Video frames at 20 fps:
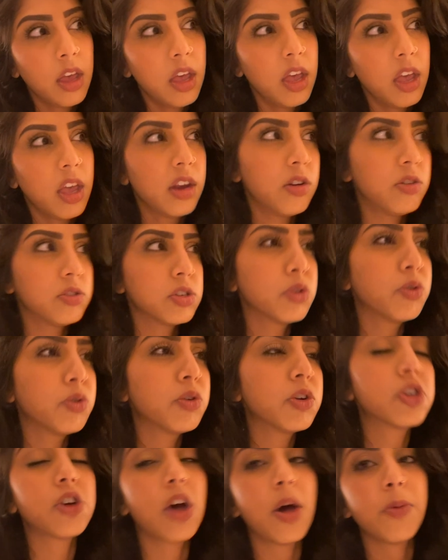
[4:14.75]
And also go to
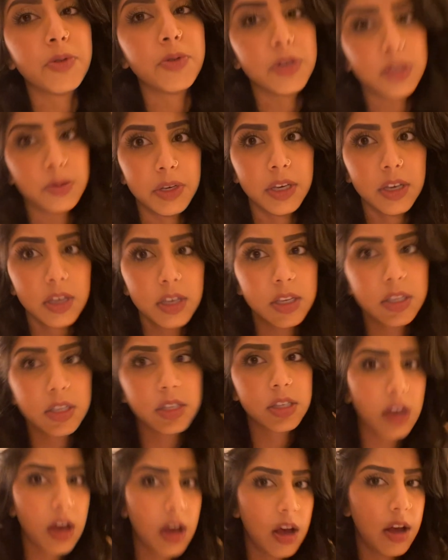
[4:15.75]
Shoppers
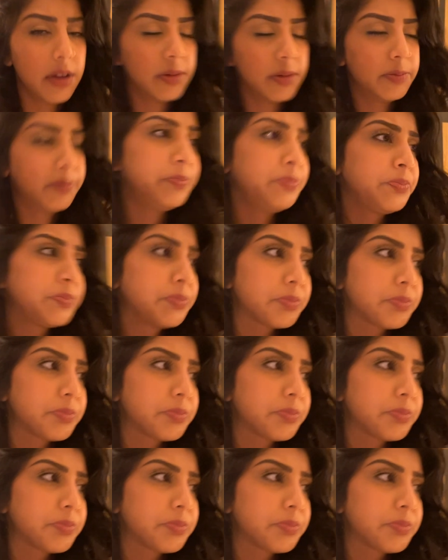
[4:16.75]
because um,